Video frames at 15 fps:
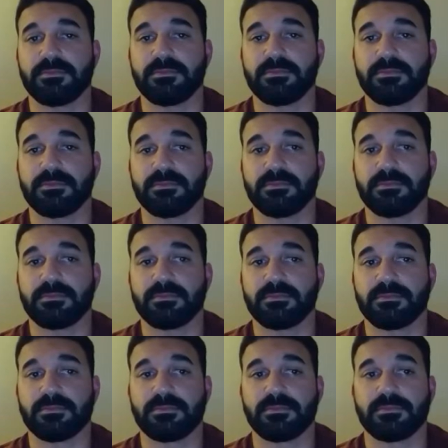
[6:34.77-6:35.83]

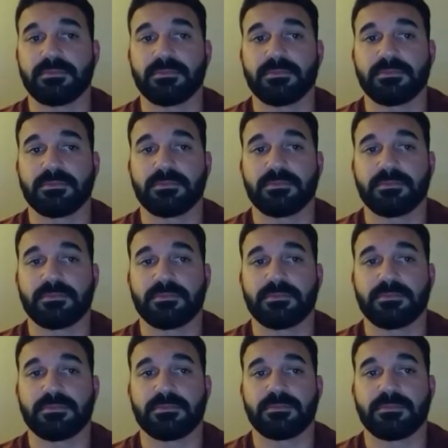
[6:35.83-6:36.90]

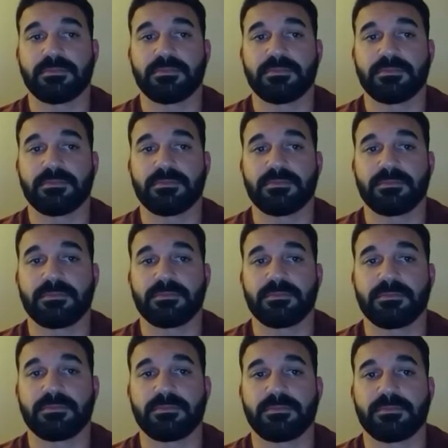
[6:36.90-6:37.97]

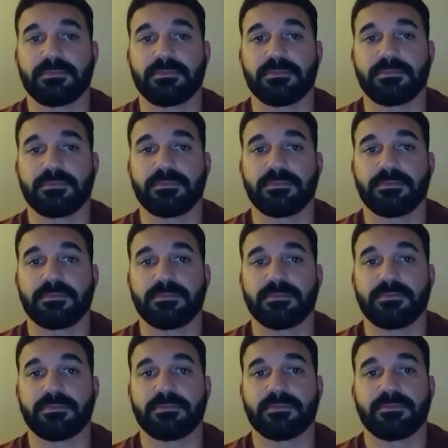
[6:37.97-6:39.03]

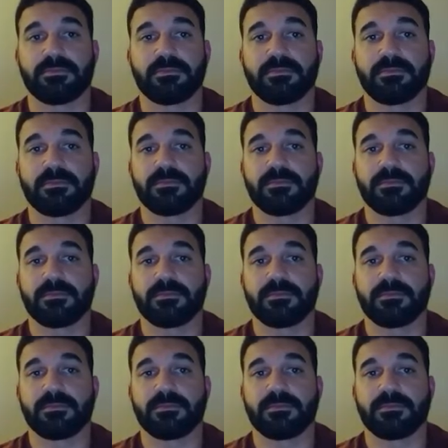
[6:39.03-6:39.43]
(silent)